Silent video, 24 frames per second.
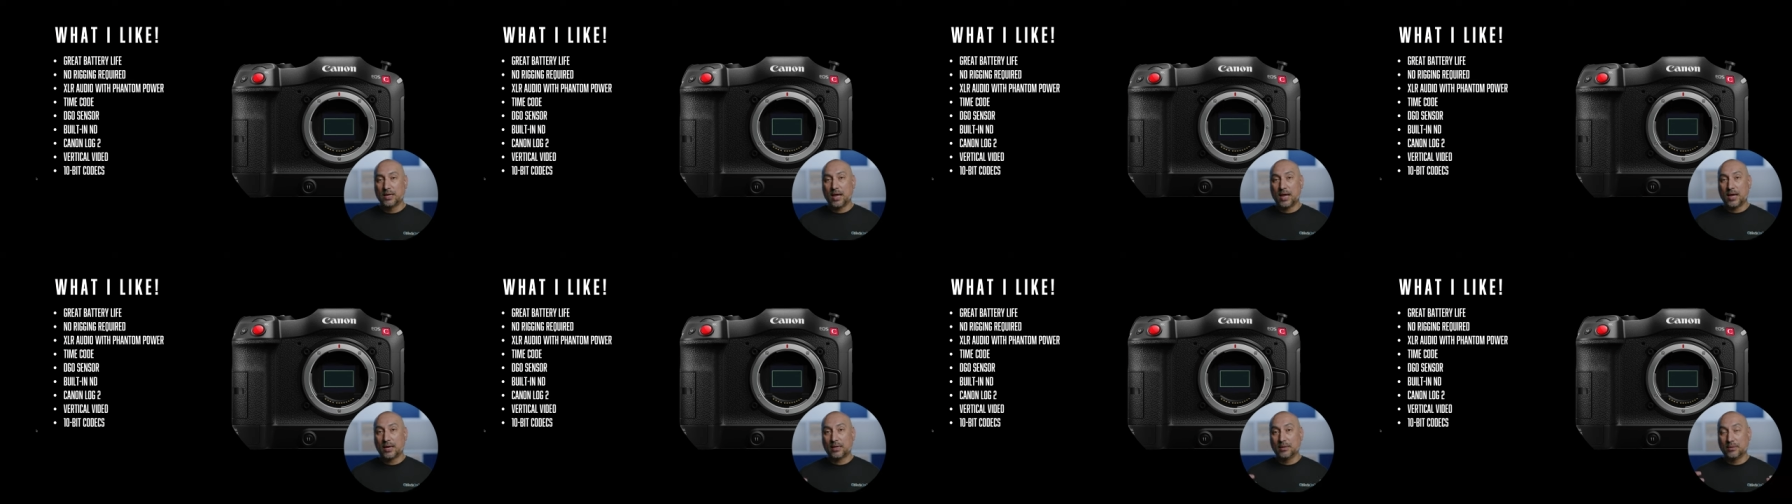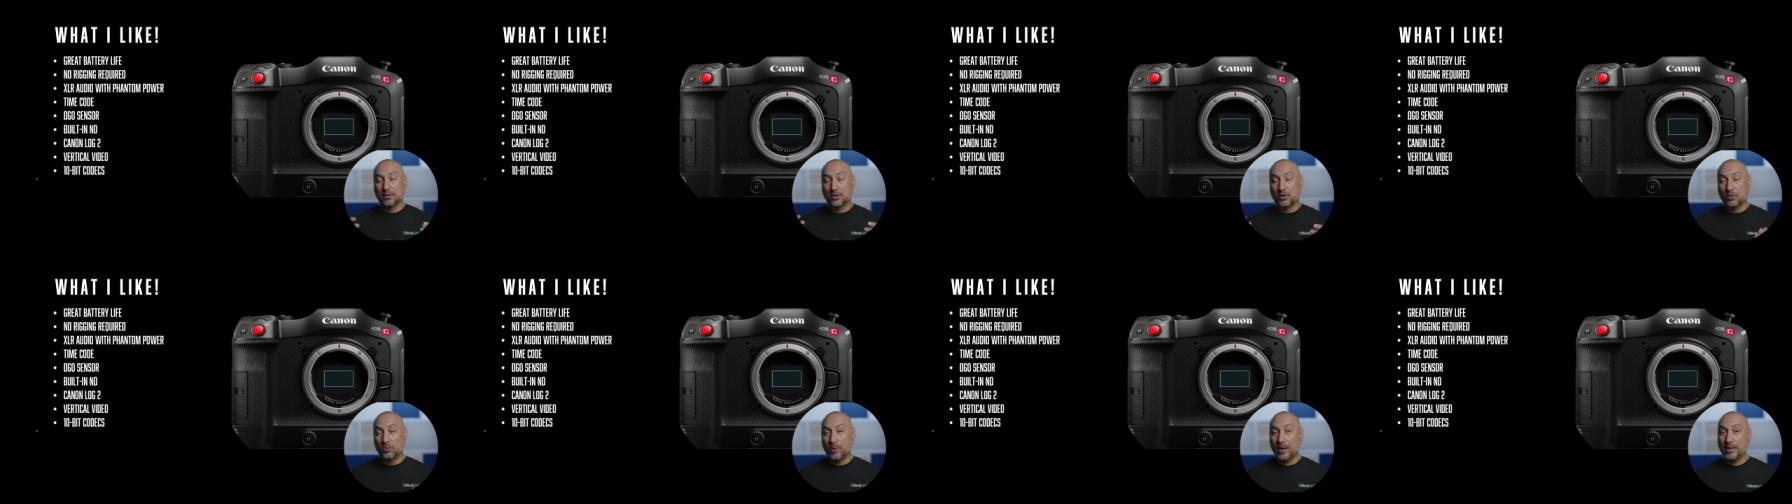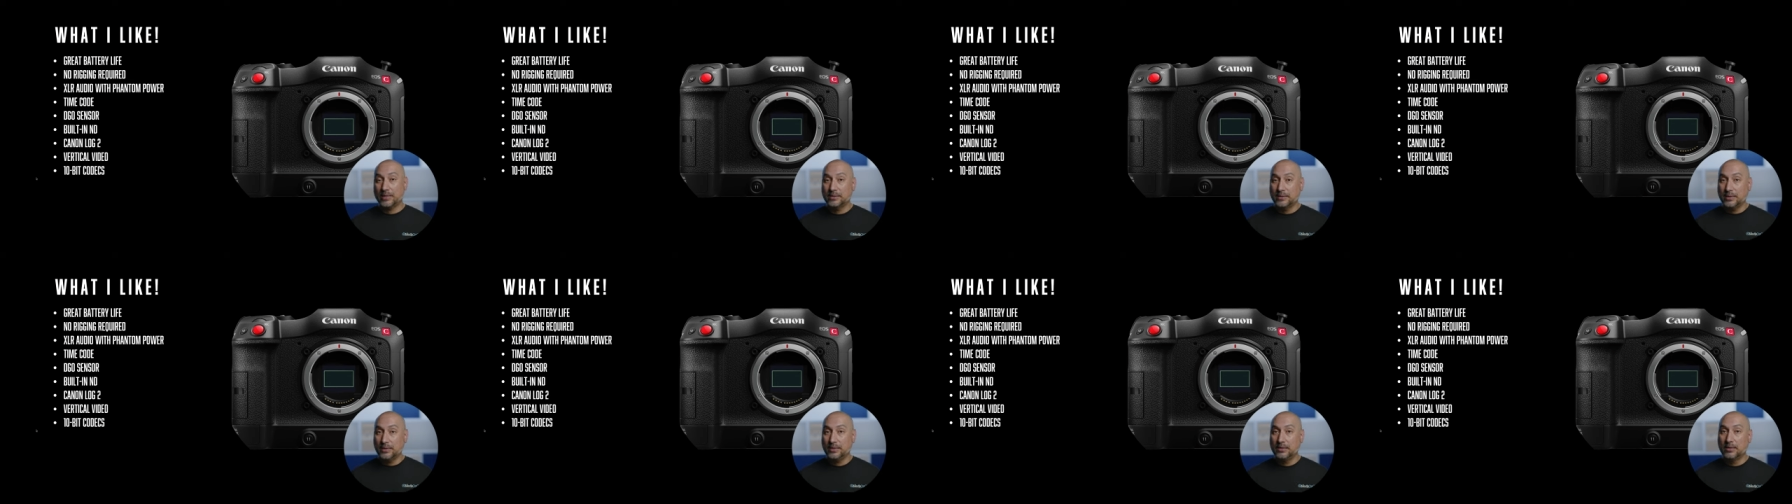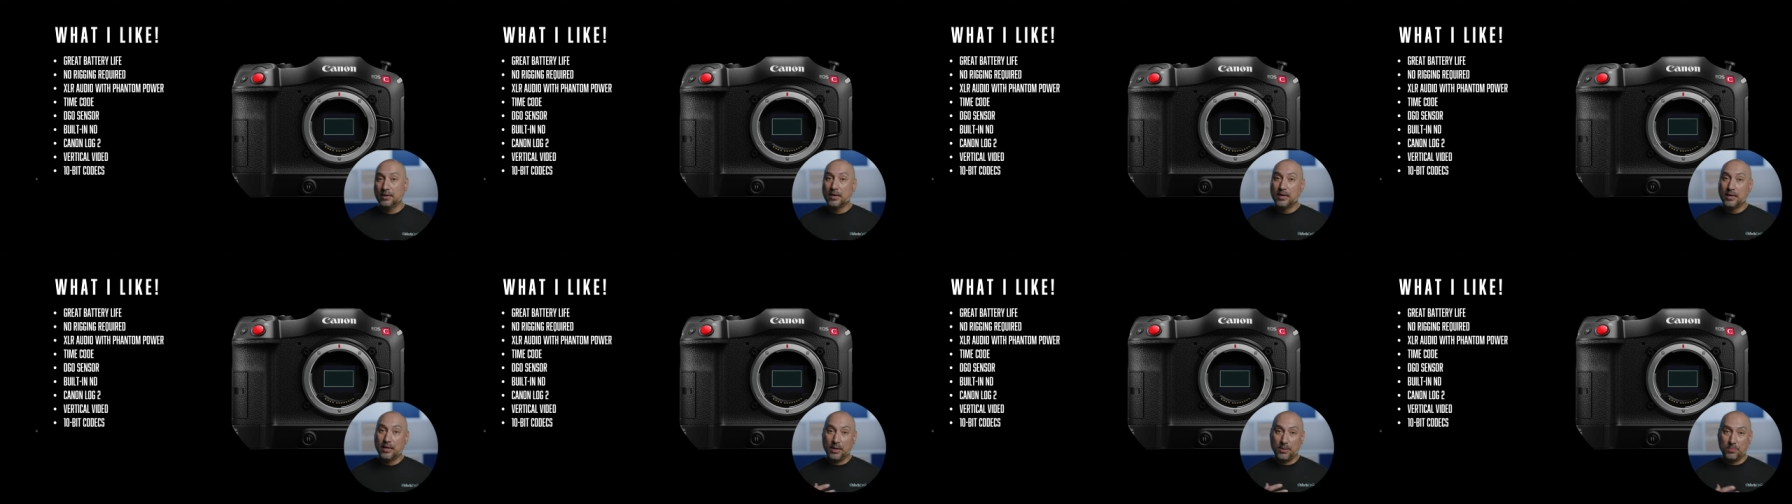I can correct it
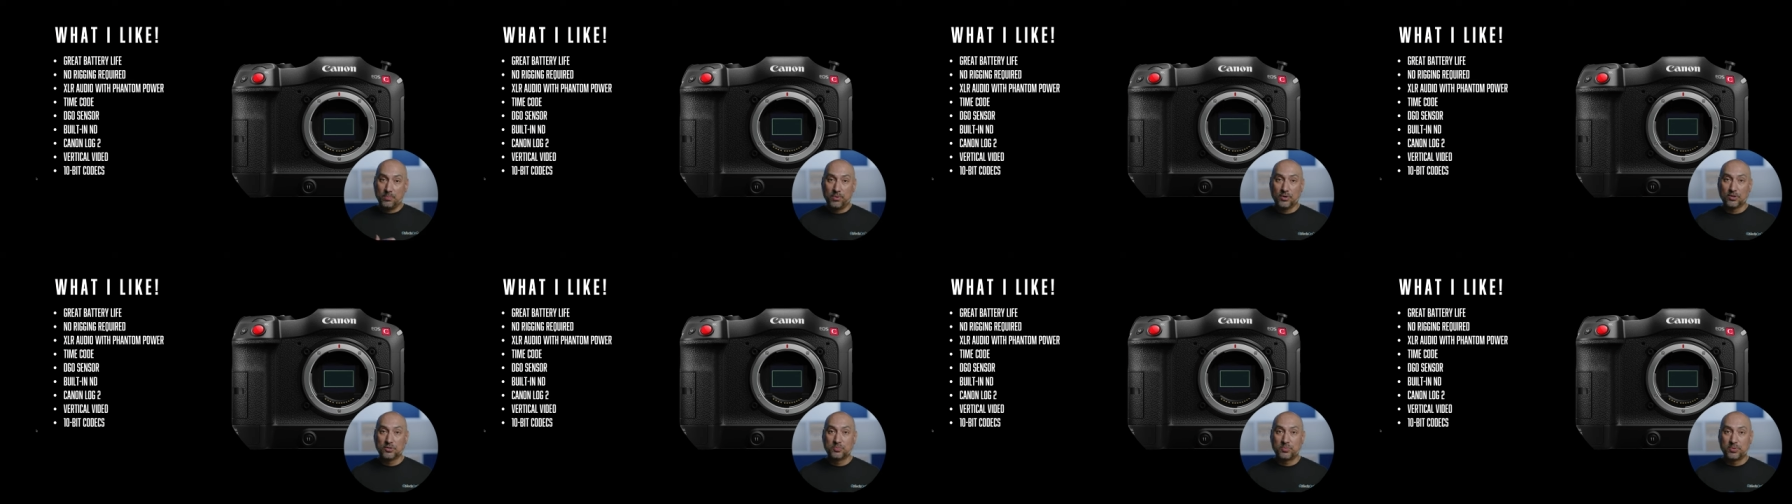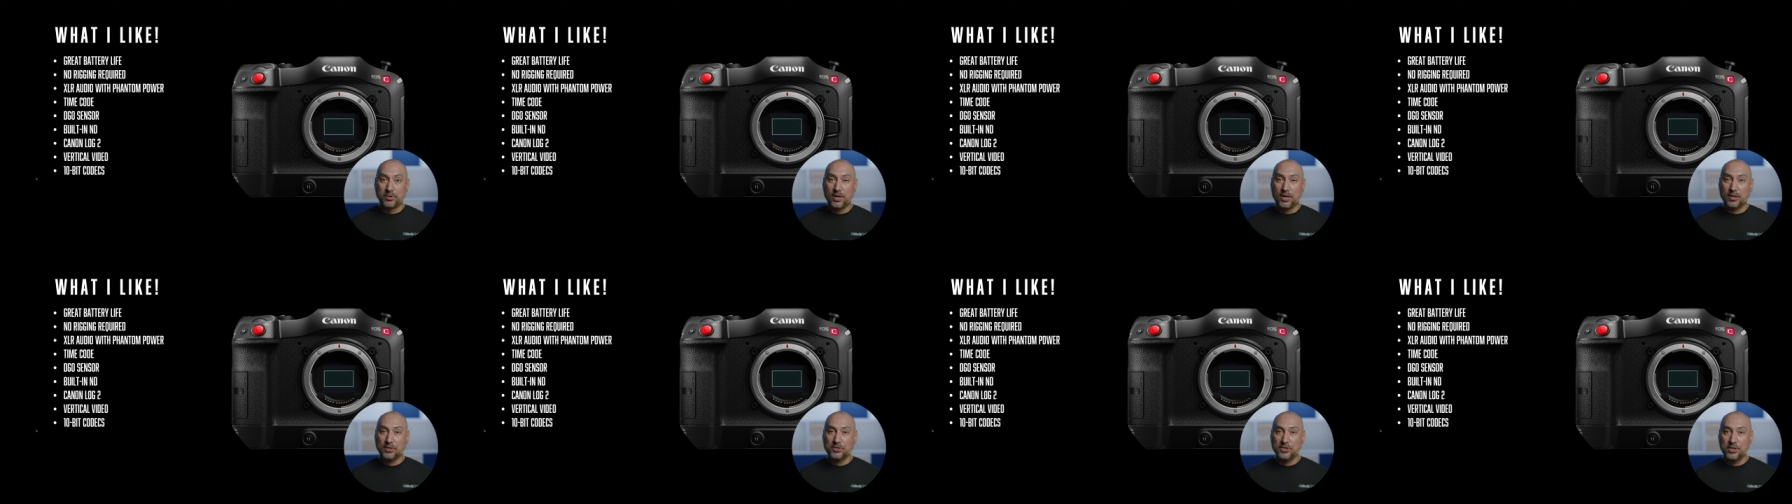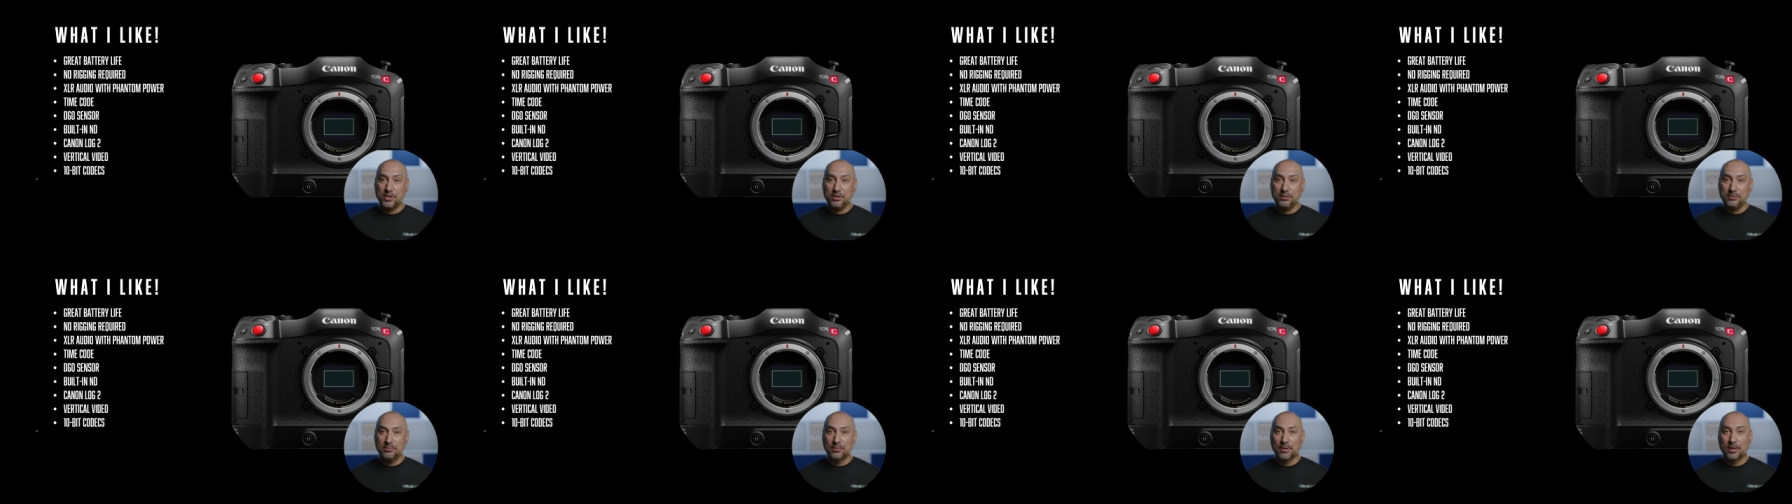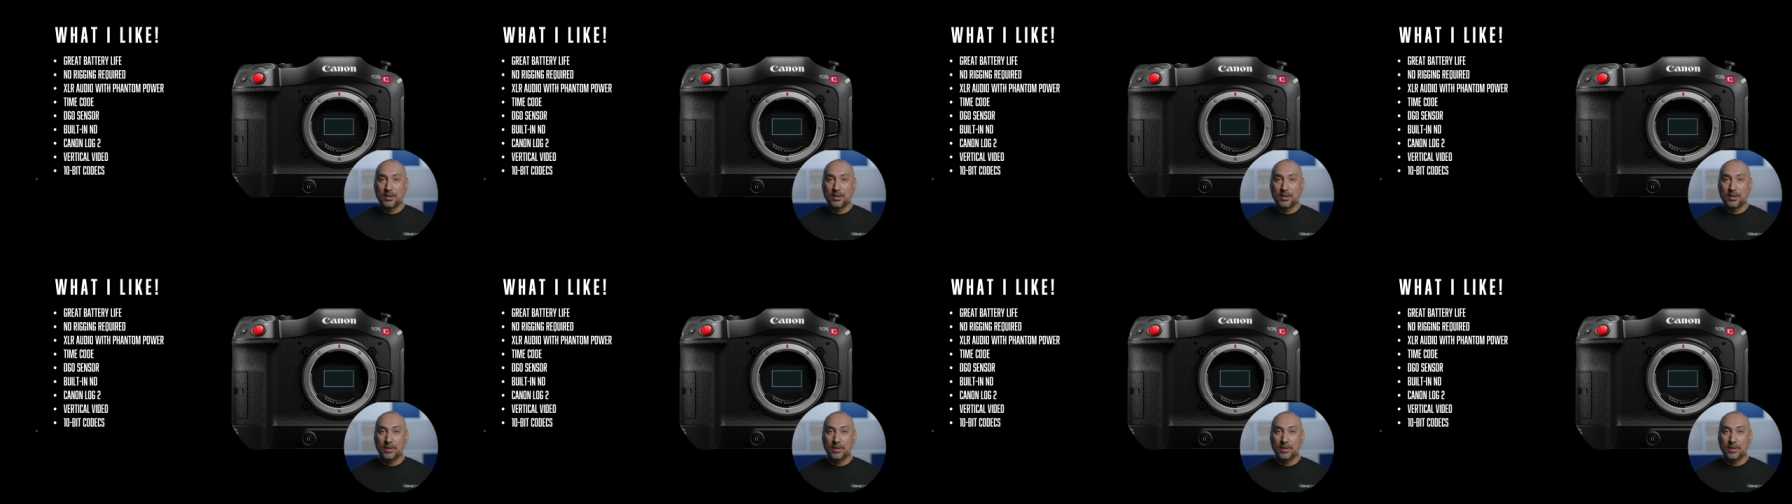in post-production